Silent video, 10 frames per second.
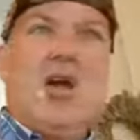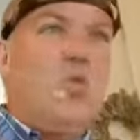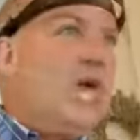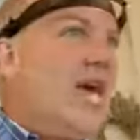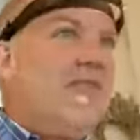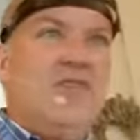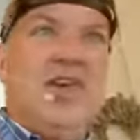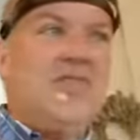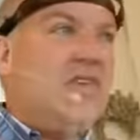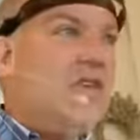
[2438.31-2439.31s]
We have
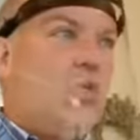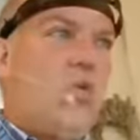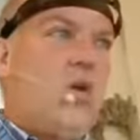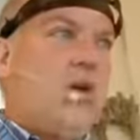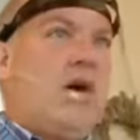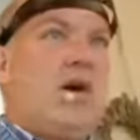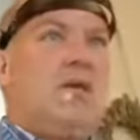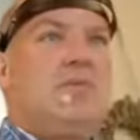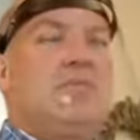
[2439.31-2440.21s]
nothing to worry about.